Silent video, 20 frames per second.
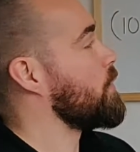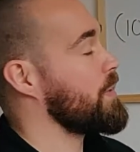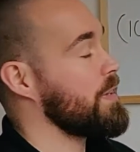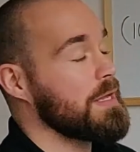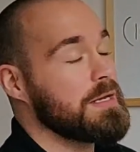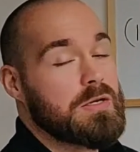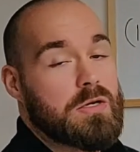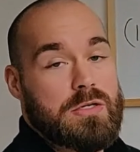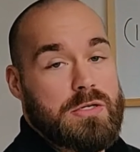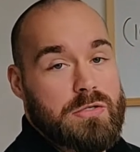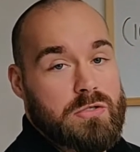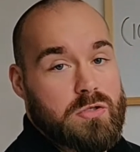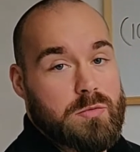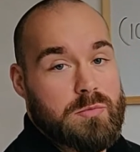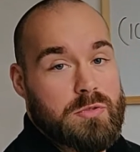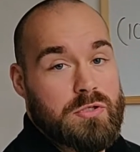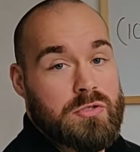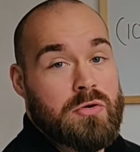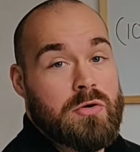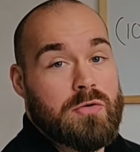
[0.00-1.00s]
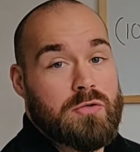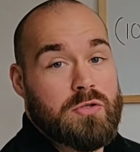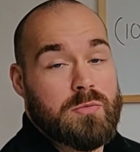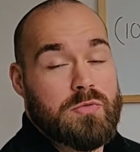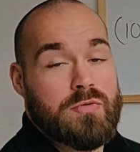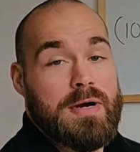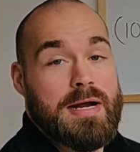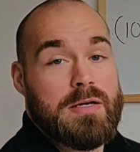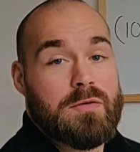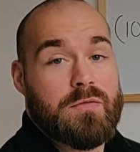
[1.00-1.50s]
We're then going to
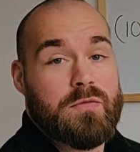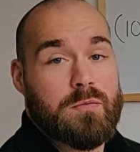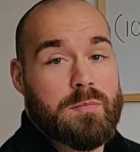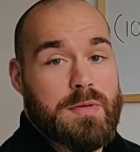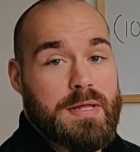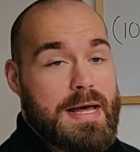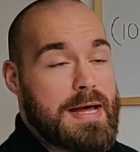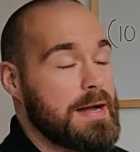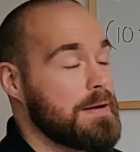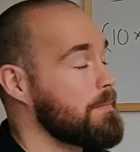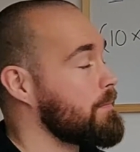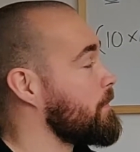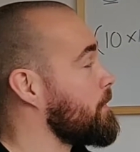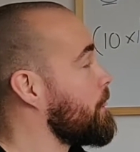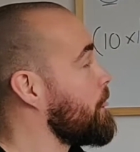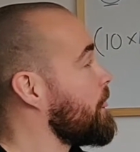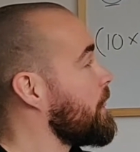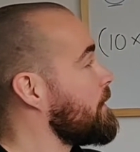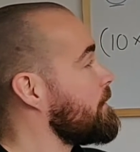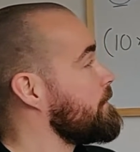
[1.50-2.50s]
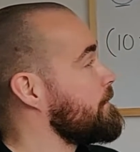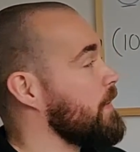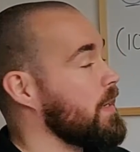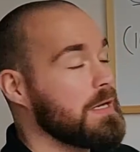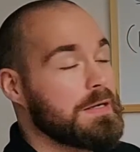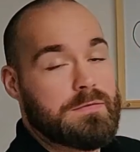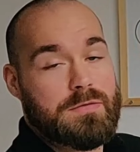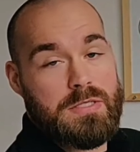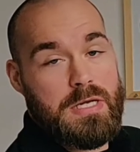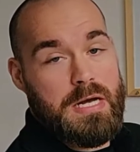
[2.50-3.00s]
subtract from that
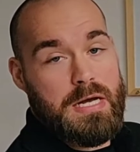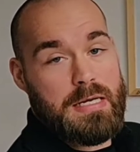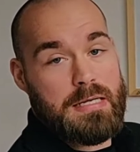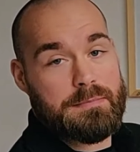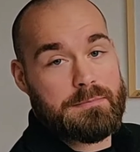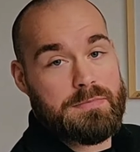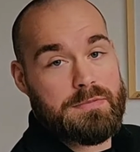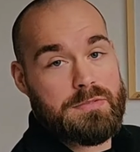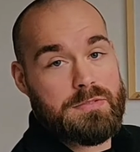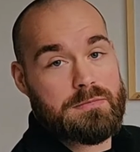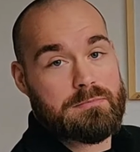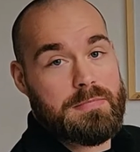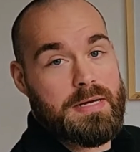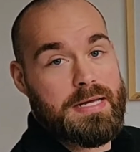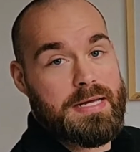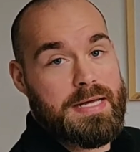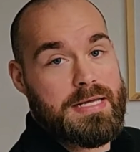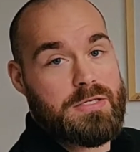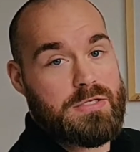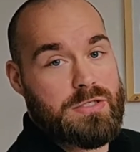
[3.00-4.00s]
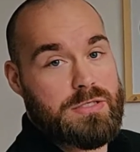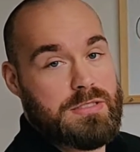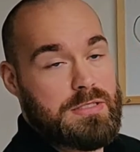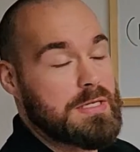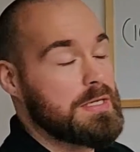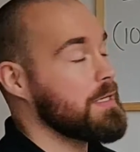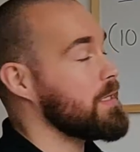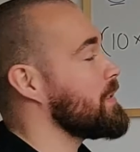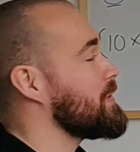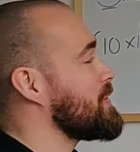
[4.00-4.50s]
5 times my age in
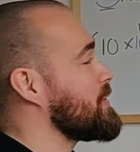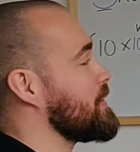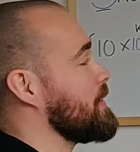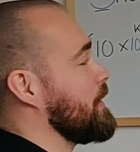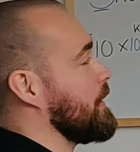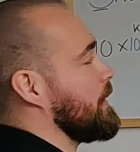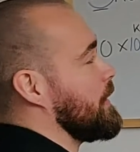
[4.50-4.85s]
years,